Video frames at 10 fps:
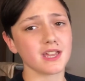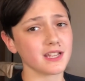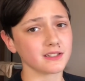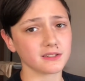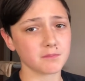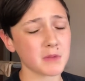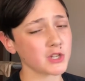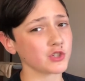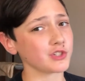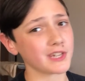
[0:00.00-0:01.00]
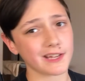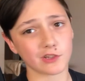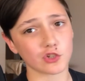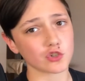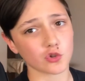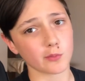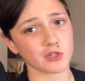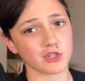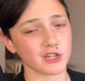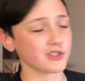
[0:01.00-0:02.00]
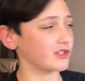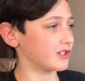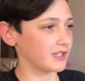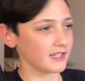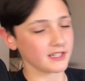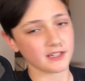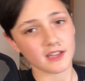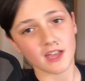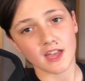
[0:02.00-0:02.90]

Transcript: It makes your tank look so much nicer, and